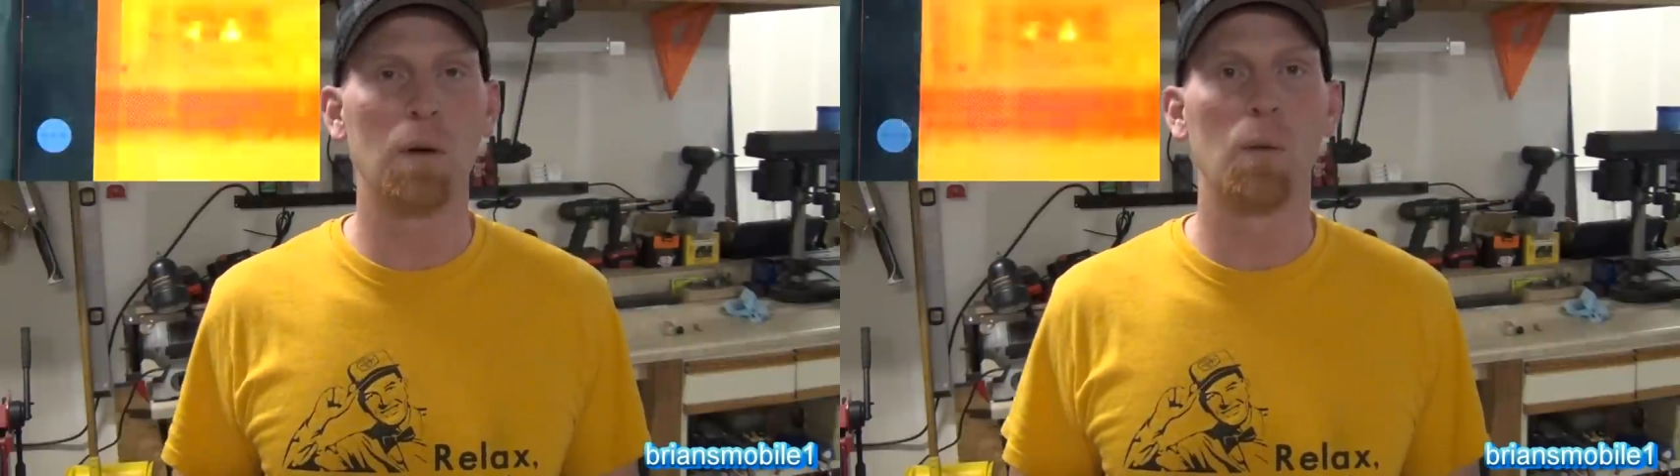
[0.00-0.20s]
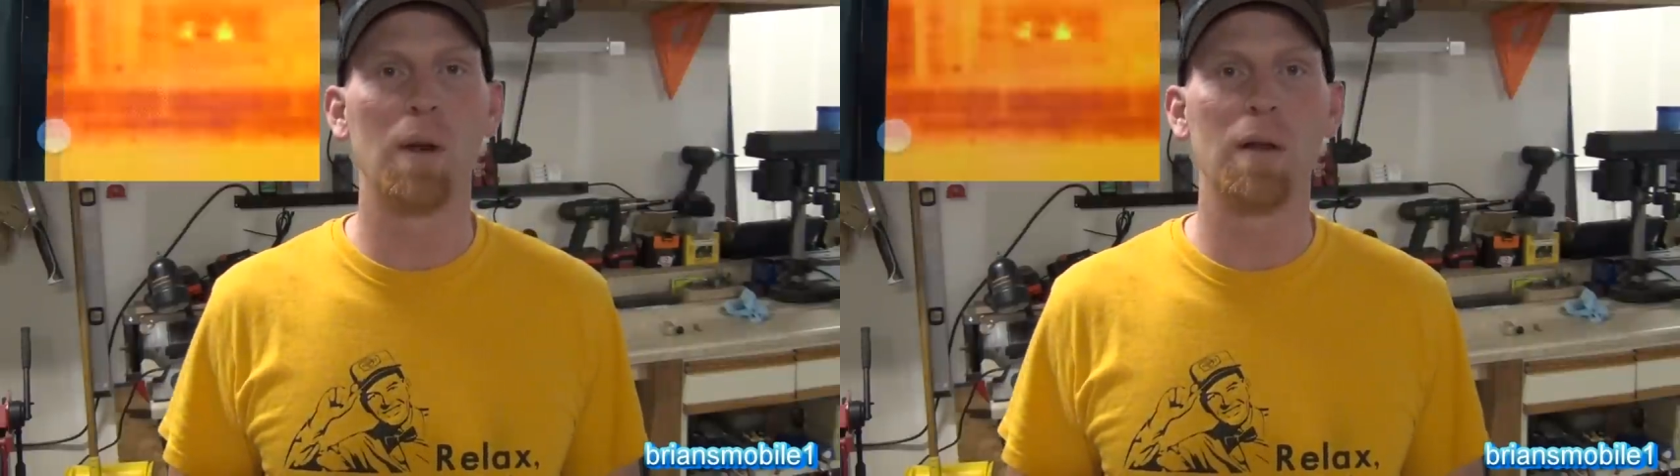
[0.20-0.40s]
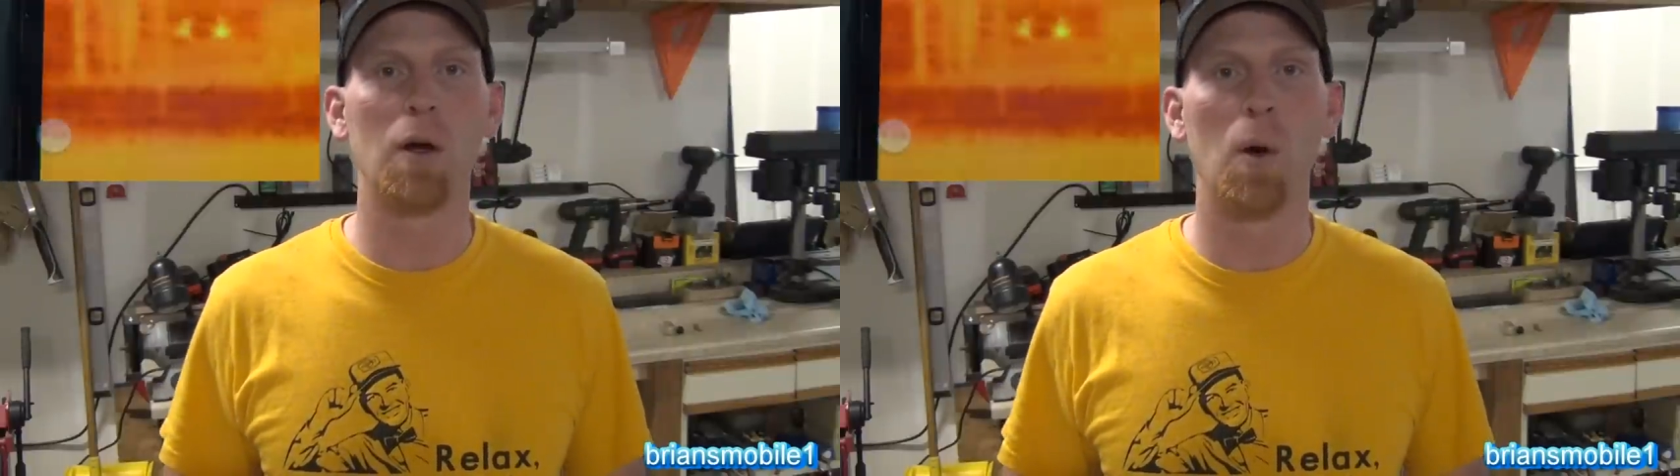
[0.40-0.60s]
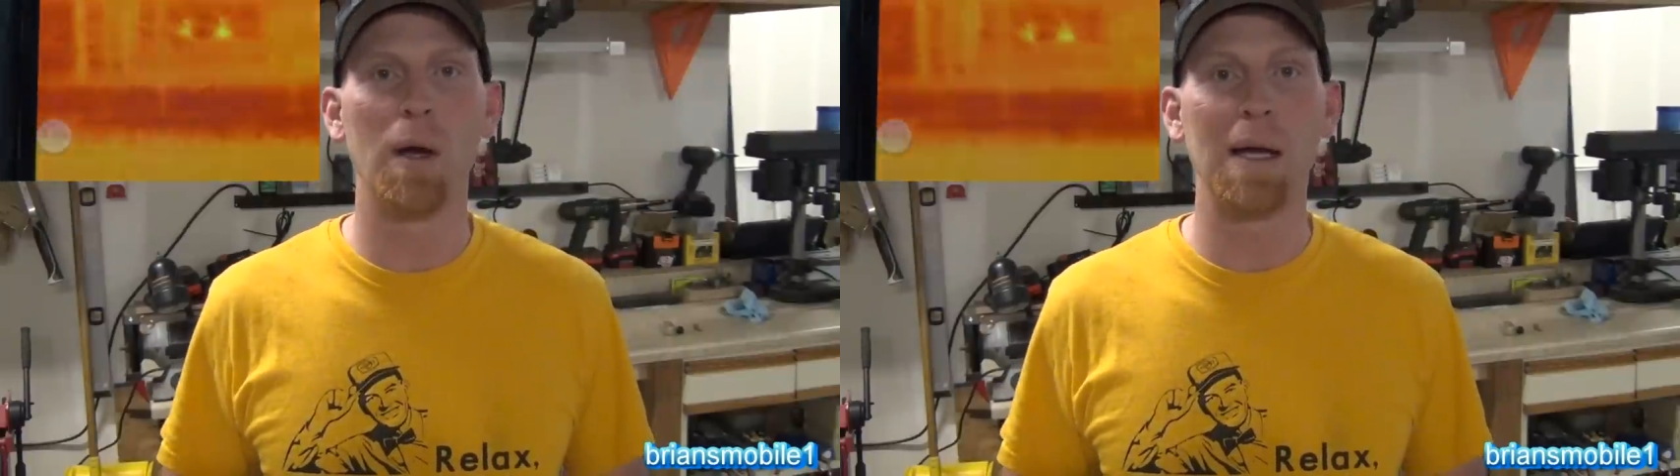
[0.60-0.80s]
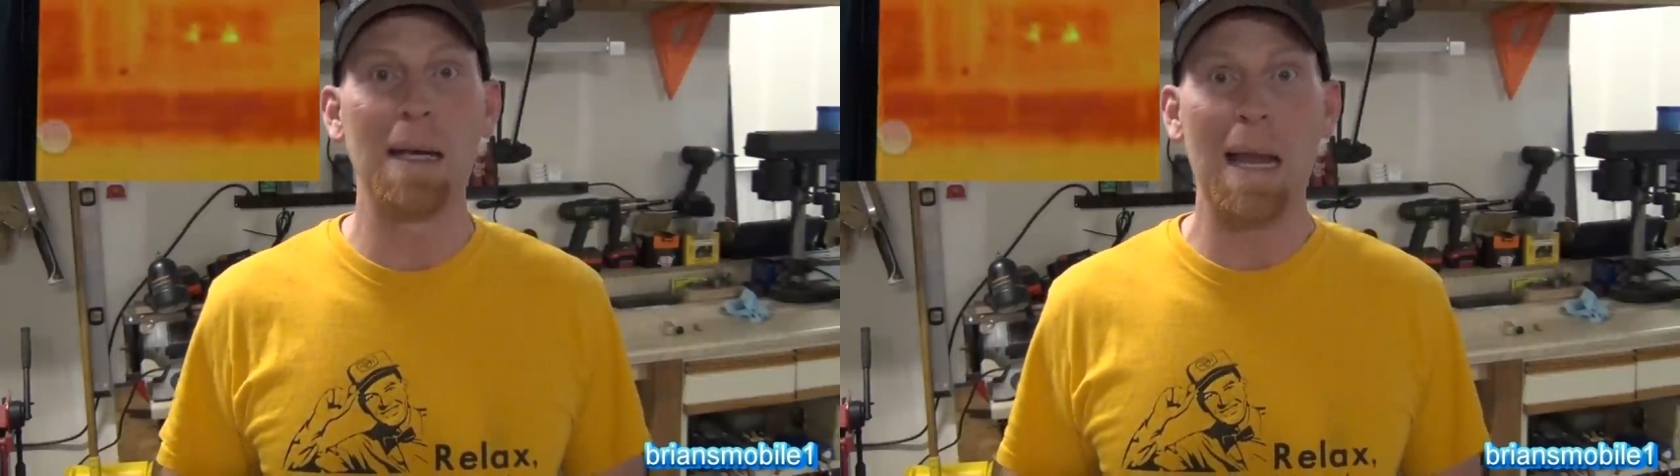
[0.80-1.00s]
or where they're
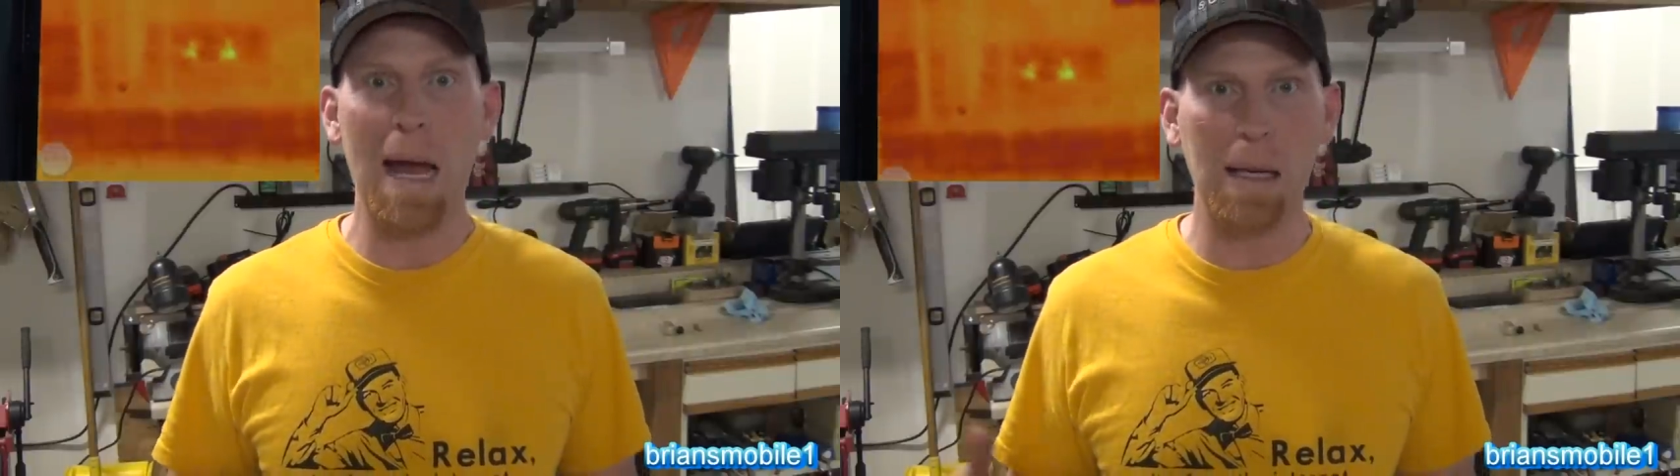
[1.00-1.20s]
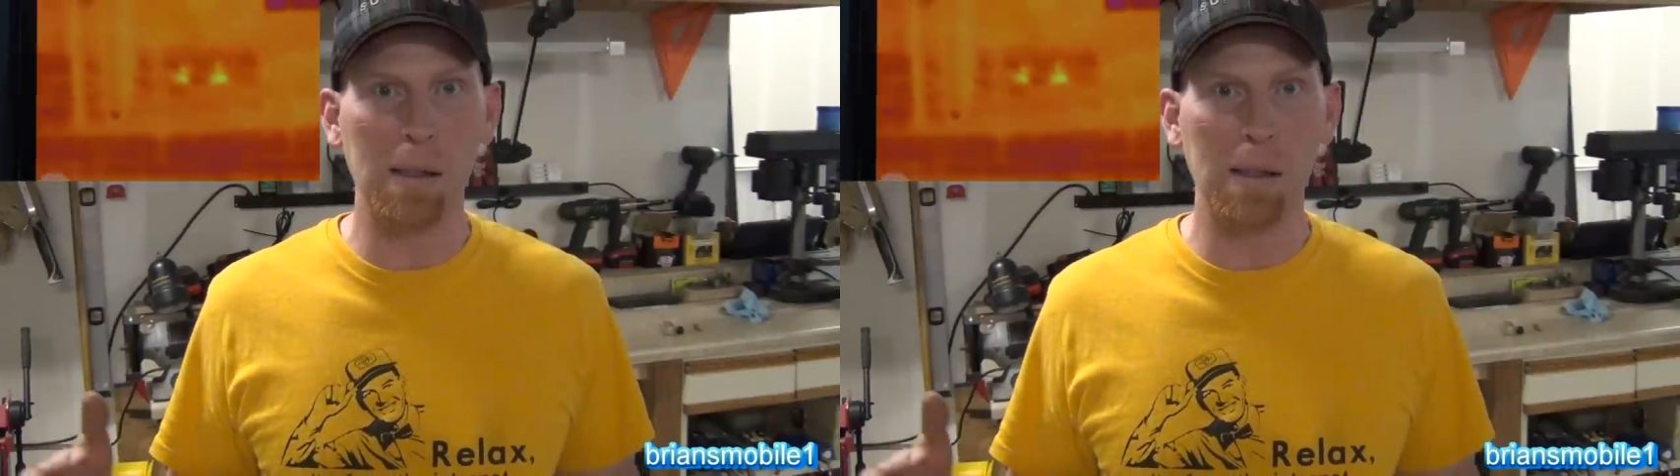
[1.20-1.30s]
going at night